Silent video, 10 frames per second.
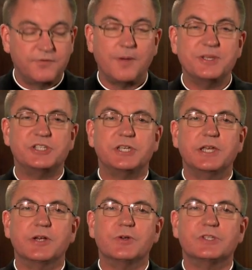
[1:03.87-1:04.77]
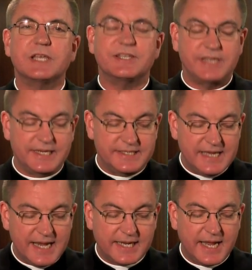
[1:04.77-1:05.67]
from his years as a
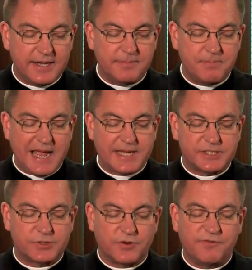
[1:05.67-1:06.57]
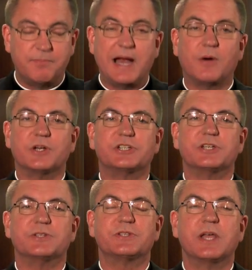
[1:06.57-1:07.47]
dedicated pastor of
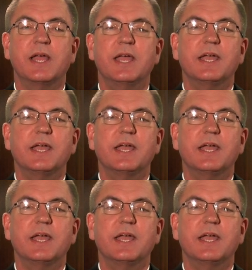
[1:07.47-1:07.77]
parishes